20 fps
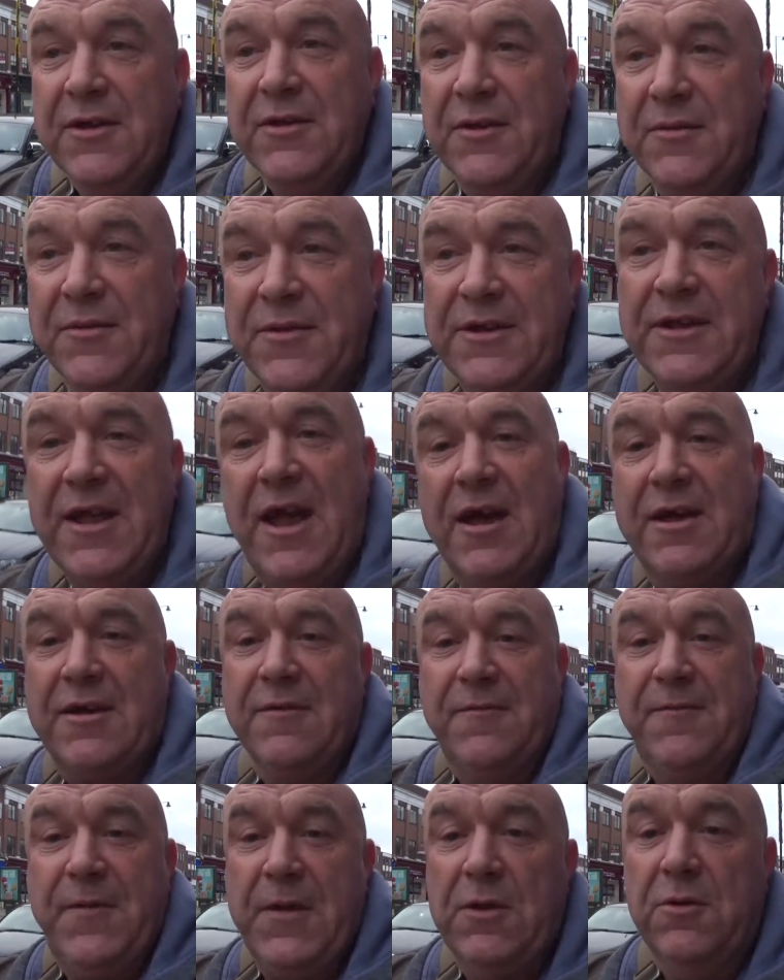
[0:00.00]
something that I
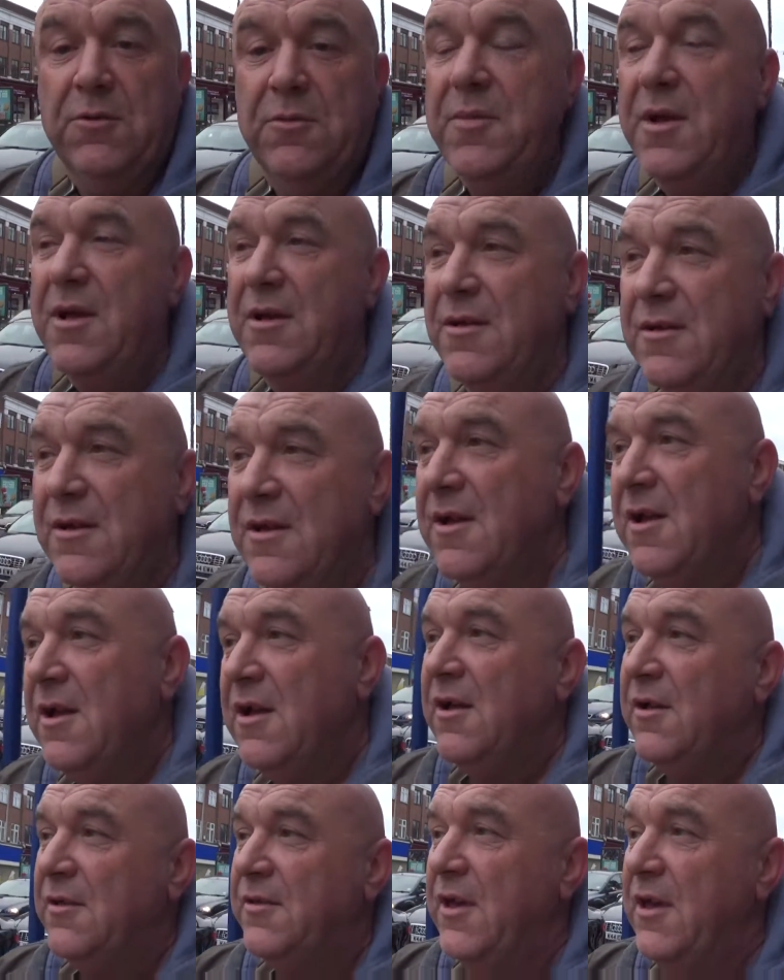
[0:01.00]
can film
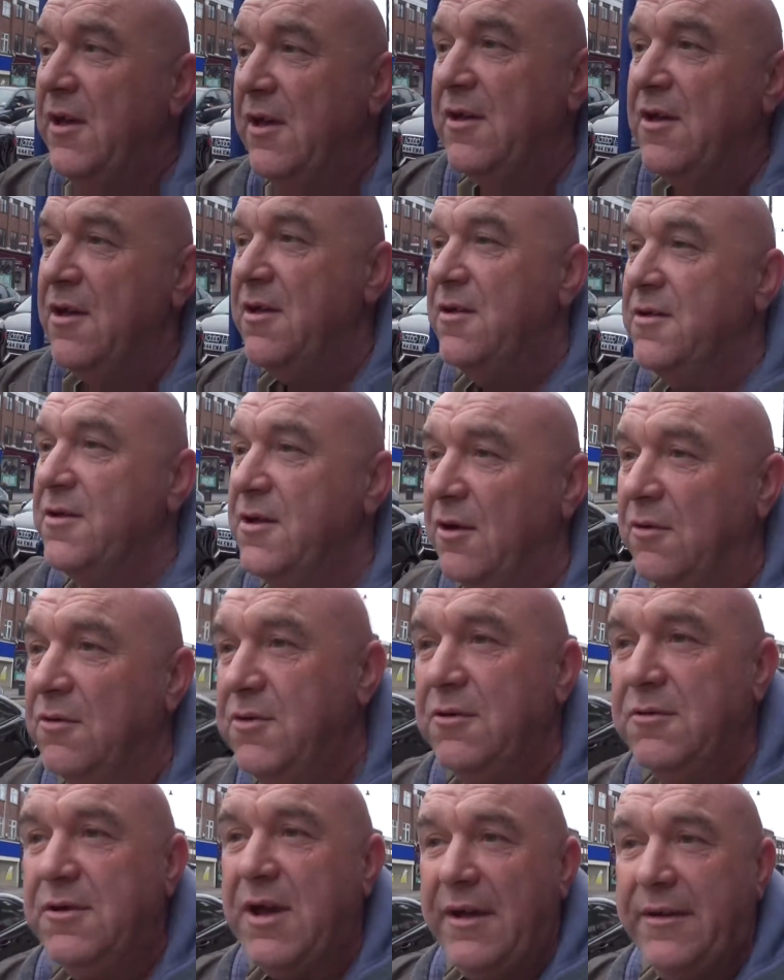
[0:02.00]
that, you know,
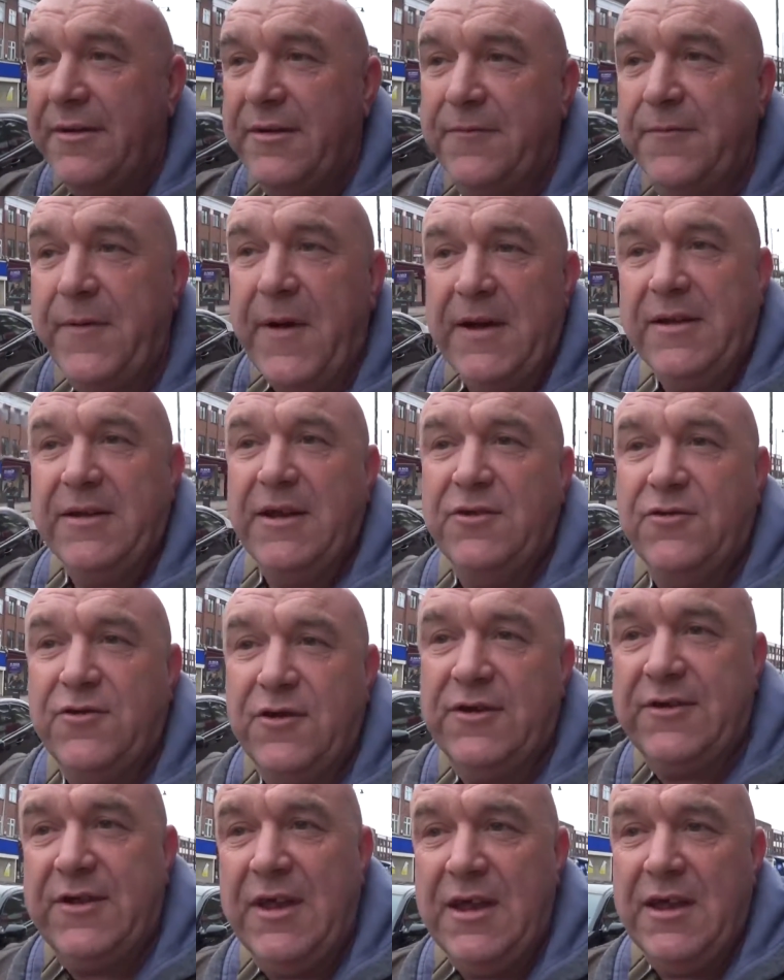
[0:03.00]
you guys would find
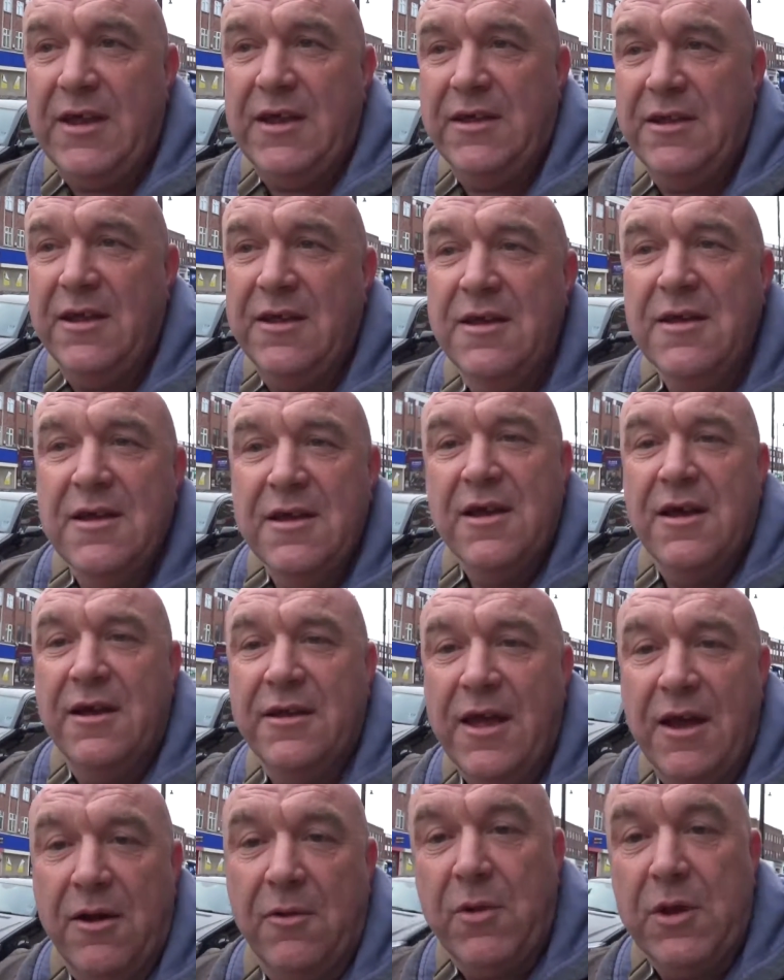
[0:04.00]
interesting,
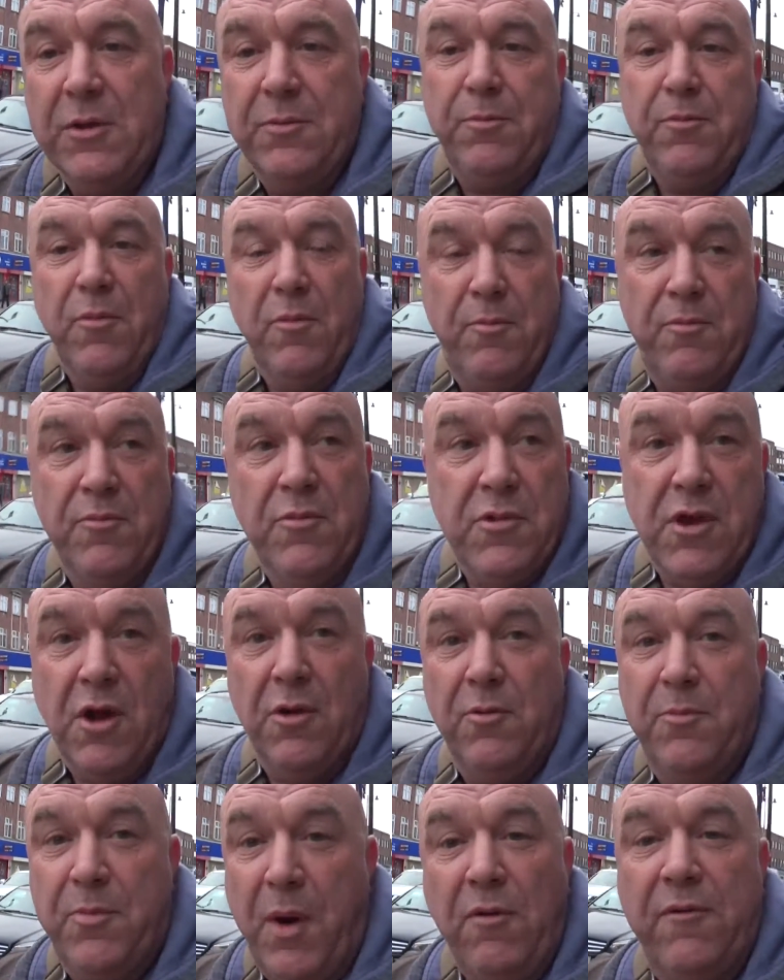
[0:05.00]
and that we, you
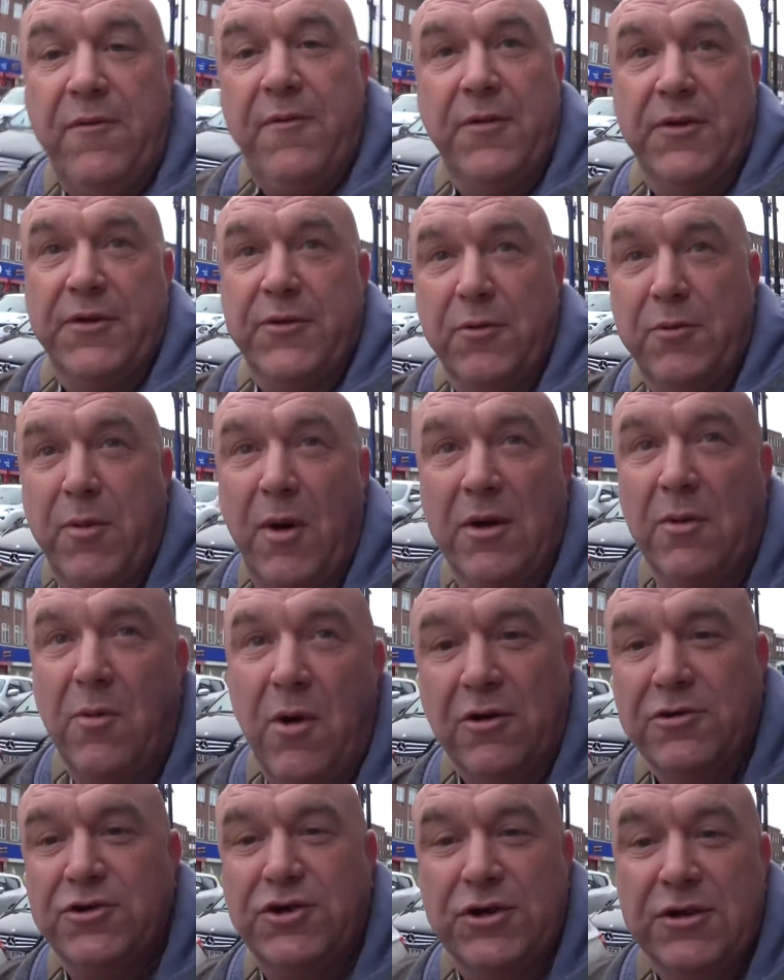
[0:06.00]
know, both of us would want to
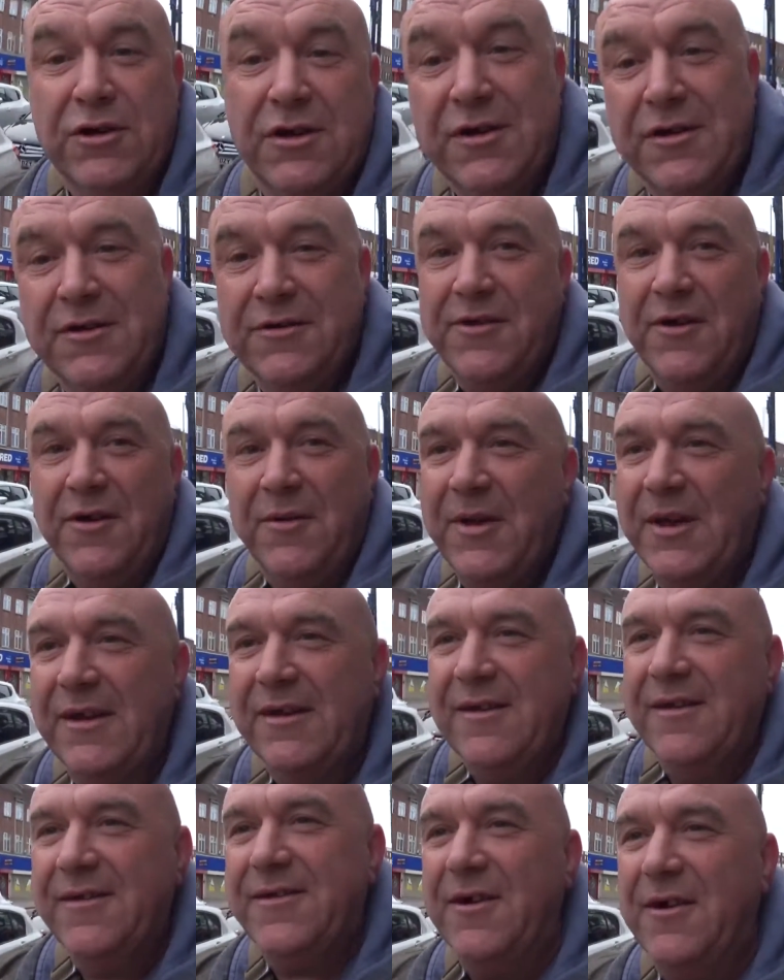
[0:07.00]
watch. Do you know what I
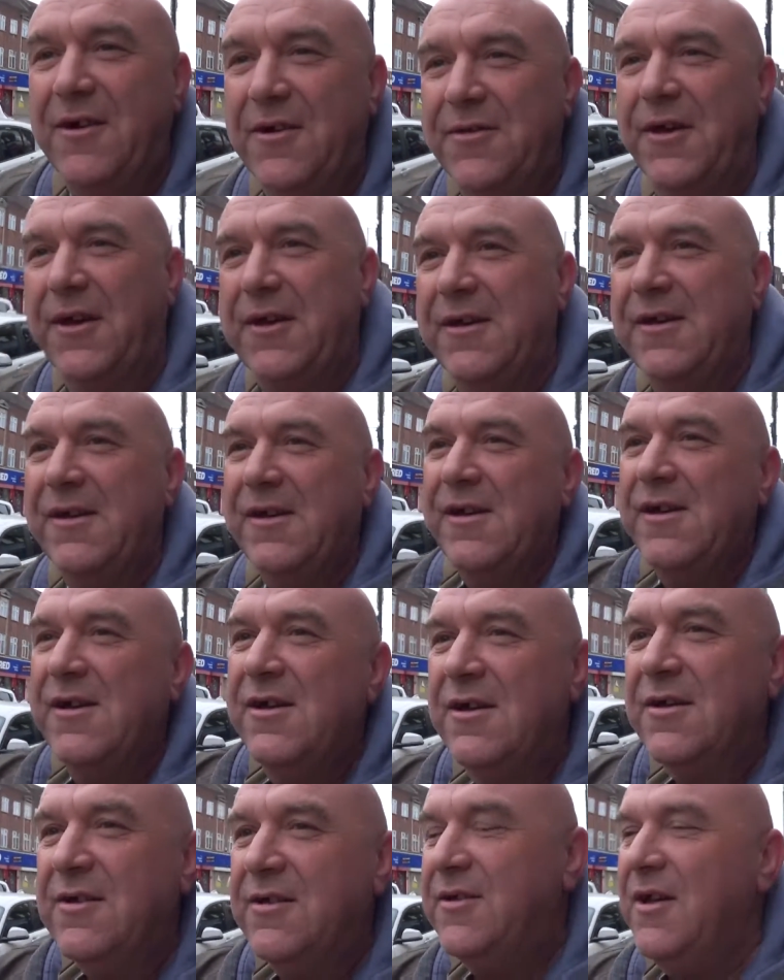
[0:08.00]
mean? Sort of thing.
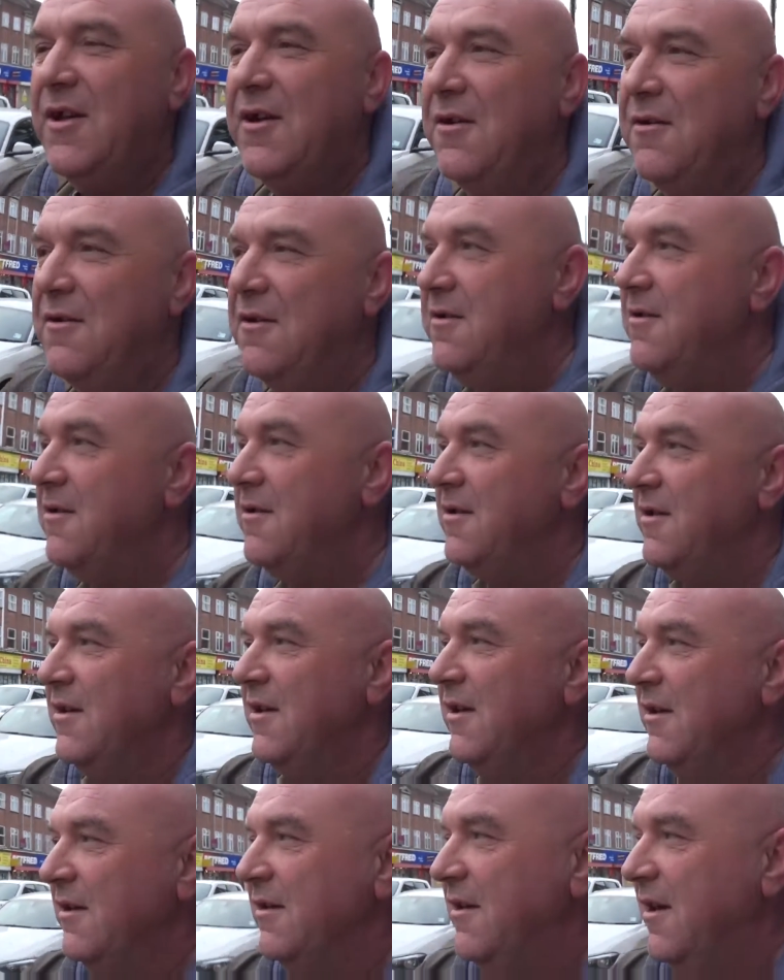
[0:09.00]
So.
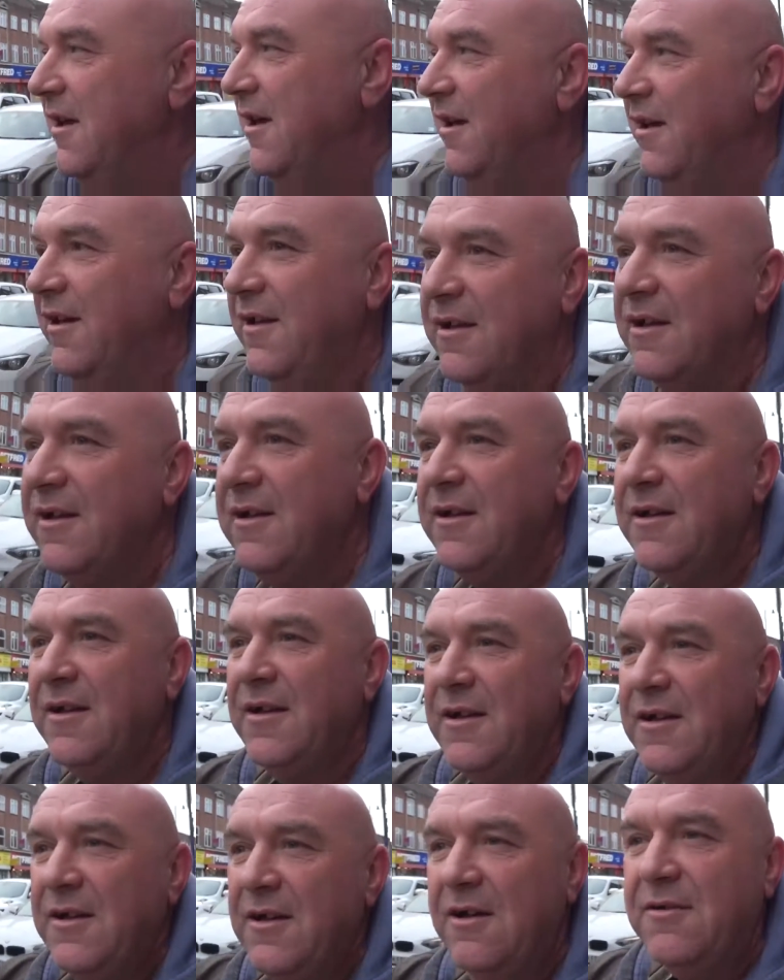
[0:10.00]
Yeah.
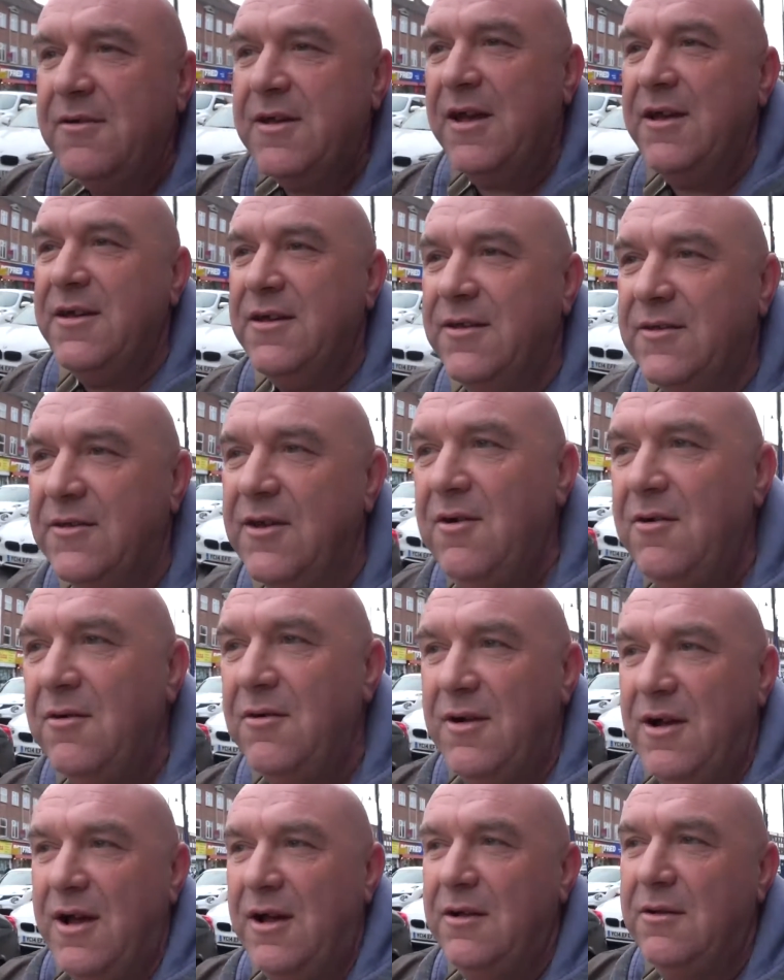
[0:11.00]
Okay,
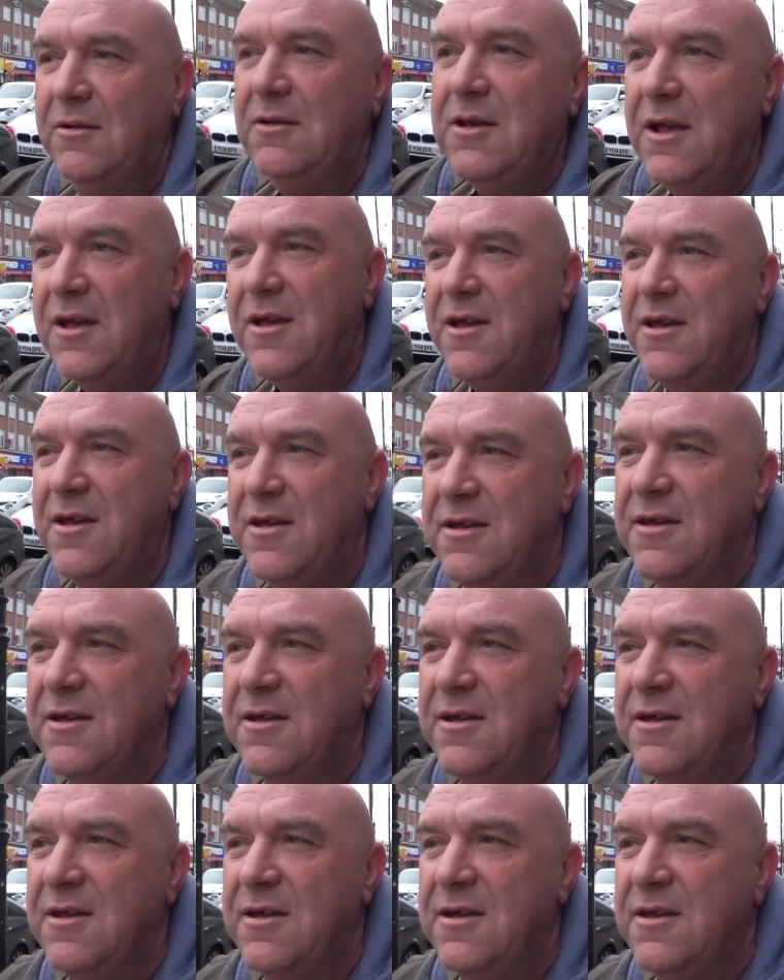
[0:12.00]
so I'll keep